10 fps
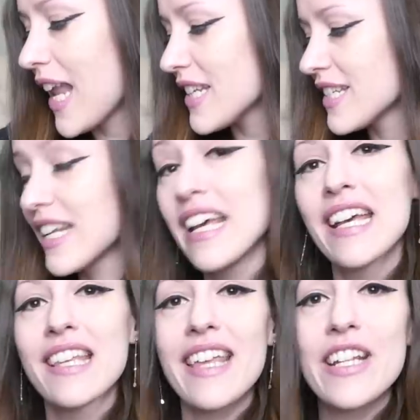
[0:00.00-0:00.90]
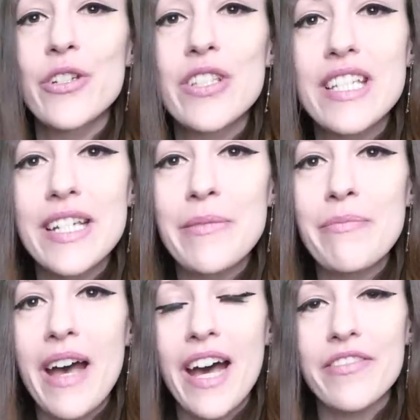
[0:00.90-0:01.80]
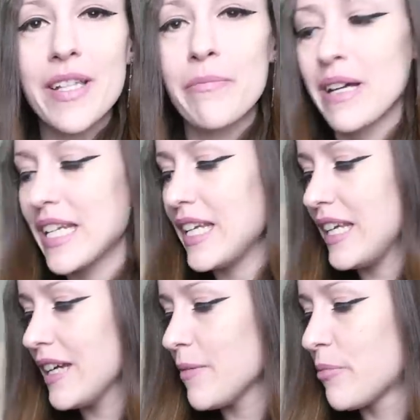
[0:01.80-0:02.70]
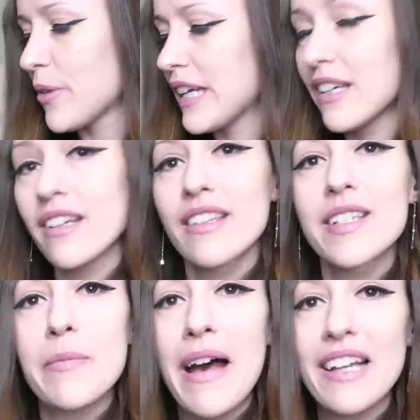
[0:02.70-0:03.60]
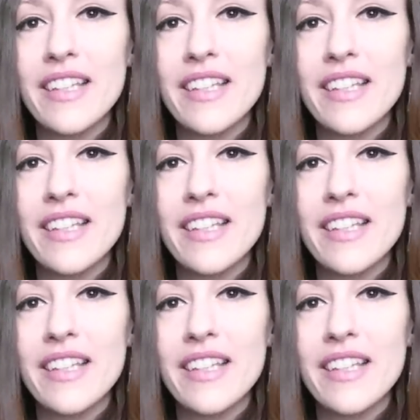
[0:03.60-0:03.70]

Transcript: London, they just um, have somebody bring this bag.